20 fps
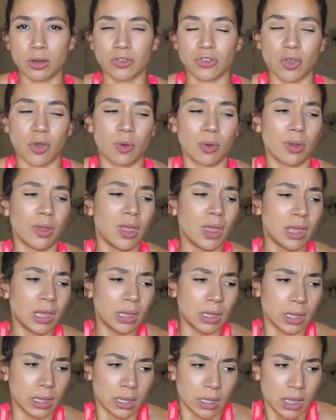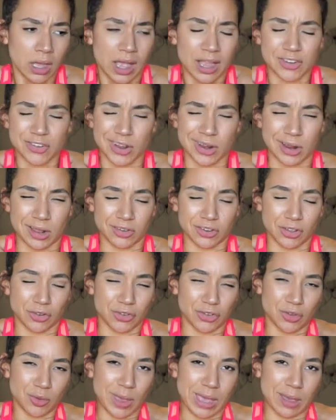So I try not to go
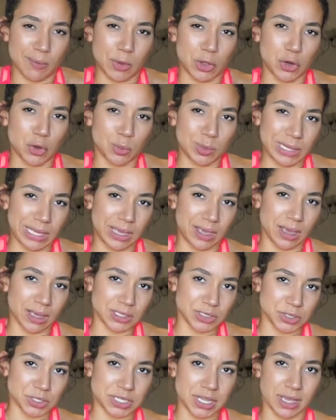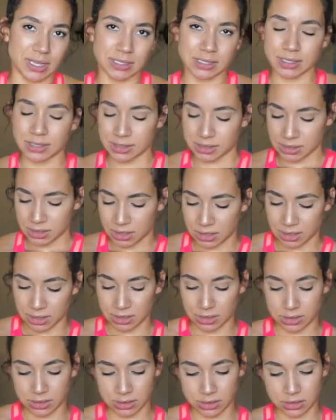too ham on oblique exercises
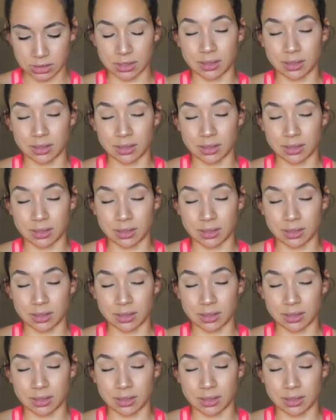because